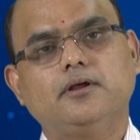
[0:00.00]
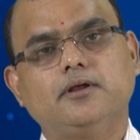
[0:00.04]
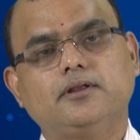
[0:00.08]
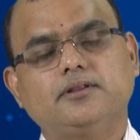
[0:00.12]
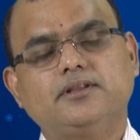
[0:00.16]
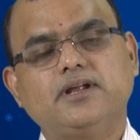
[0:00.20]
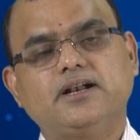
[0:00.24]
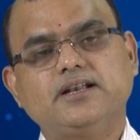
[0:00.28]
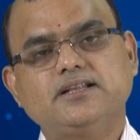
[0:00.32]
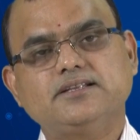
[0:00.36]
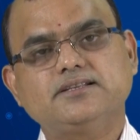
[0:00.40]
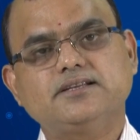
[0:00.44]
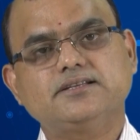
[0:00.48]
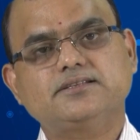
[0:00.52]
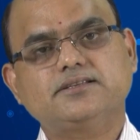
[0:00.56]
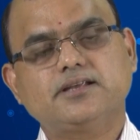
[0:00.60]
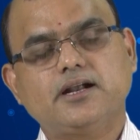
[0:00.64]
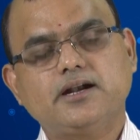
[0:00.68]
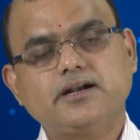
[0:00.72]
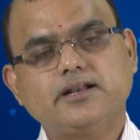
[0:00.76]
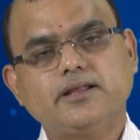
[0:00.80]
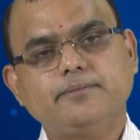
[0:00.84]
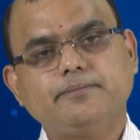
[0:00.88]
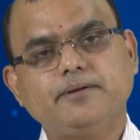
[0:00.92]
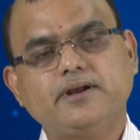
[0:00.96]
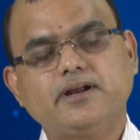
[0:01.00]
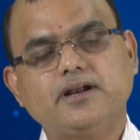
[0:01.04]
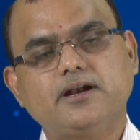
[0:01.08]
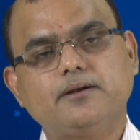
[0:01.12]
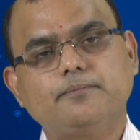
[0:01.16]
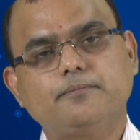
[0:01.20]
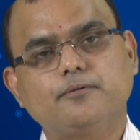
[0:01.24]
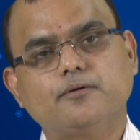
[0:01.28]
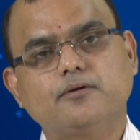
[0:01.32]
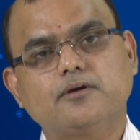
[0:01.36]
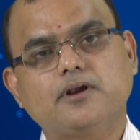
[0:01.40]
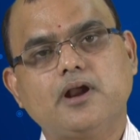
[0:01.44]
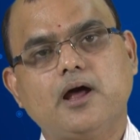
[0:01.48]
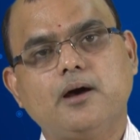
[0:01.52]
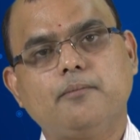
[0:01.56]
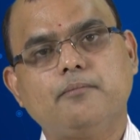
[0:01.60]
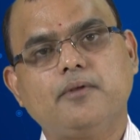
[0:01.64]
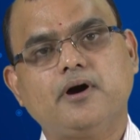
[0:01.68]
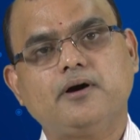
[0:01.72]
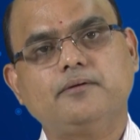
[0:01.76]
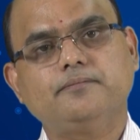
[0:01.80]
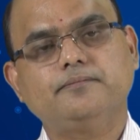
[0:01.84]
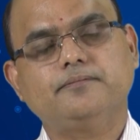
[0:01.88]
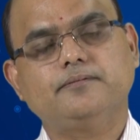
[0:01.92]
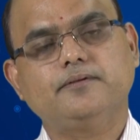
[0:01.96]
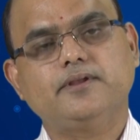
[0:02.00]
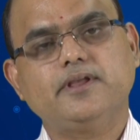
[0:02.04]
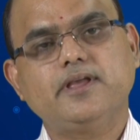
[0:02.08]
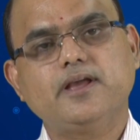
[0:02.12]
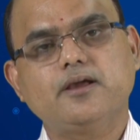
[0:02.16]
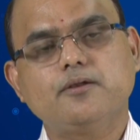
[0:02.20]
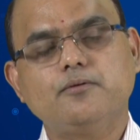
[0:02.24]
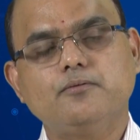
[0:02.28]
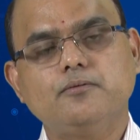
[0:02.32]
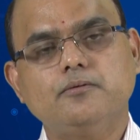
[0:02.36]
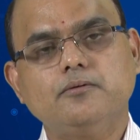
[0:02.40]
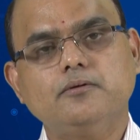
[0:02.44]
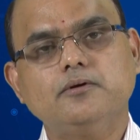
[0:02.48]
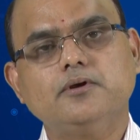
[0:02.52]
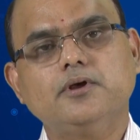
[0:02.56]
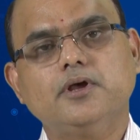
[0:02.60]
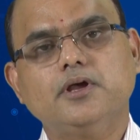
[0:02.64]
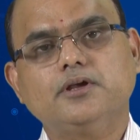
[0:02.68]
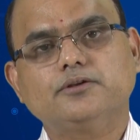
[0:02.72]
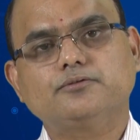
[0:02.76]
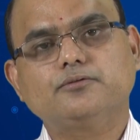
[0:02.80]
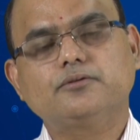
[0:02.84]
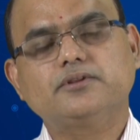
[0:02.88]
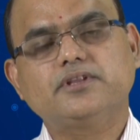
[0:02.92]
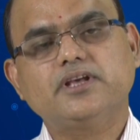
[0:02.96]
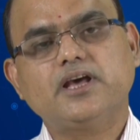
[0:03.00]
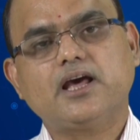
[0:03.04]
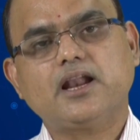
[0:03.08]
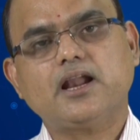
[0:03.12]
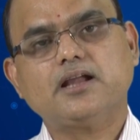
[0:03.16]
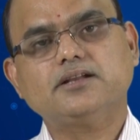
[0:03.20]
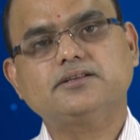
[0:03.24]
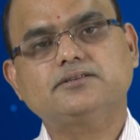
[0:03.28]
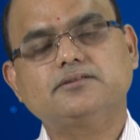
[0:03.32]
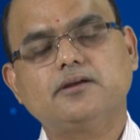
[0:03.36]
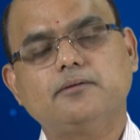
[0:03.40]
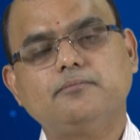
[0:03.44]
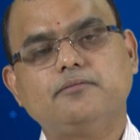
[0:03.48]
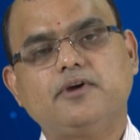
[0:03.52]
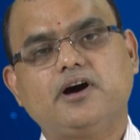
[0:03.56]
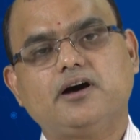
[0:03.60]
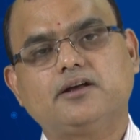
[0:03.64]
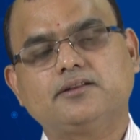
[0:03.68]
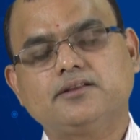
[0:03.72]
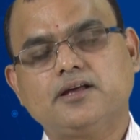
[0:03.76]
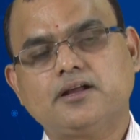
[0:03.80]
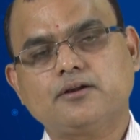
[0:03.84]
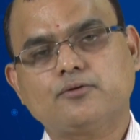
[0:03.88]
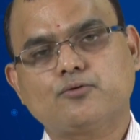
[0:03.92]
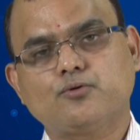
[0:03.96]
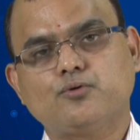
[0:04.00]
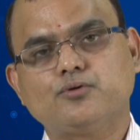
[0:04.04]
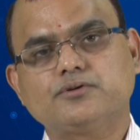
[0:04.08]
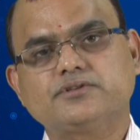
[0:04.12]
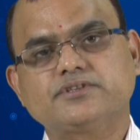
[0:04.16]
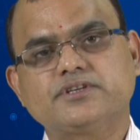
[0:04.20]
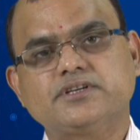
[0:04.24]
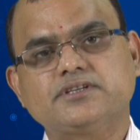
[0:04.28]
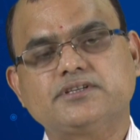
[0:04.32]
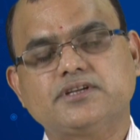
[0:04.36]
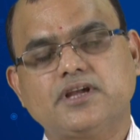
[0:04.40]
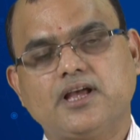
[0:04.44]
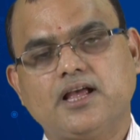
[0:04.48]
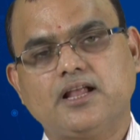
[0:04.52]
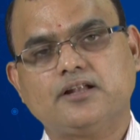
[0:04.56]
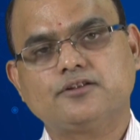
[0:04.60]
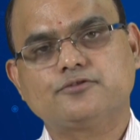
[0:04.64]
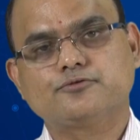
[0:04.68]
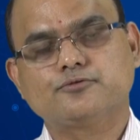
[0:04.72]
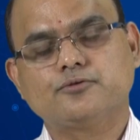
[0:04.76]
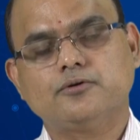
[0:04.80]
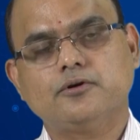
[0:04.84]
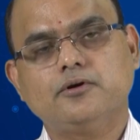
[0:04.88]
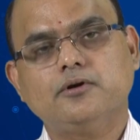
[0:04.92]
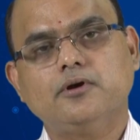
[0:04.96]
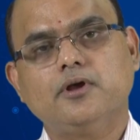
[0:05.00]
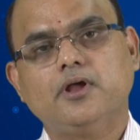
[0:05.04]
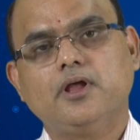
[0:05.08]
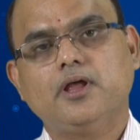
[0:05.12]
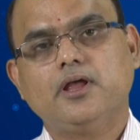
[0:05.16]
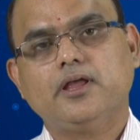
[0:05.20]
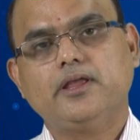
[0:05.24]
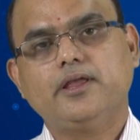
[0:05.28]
that is a certificate program of IGNOU. So, there are some other courses also.